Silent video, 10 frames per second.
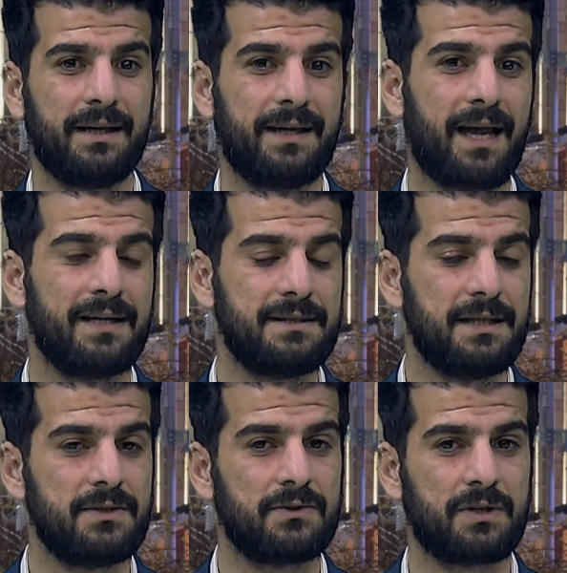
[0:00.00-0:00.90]

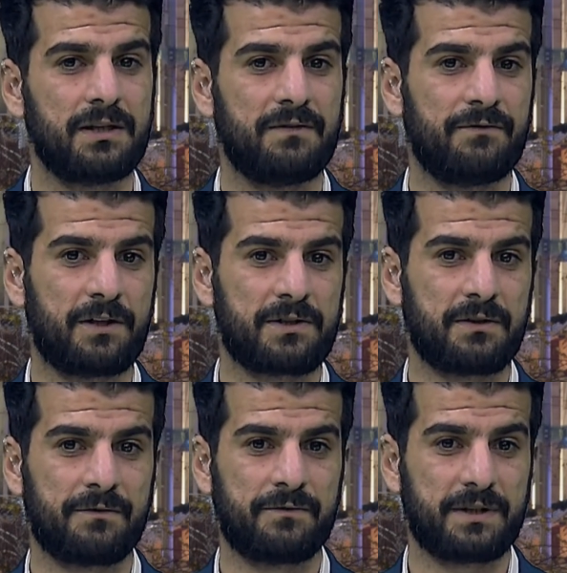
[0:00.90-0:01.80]
guaranteed on 21st
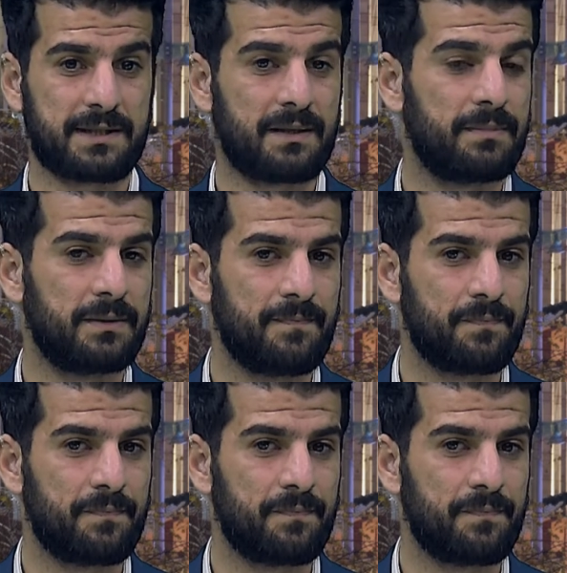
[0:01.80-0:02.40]
of December.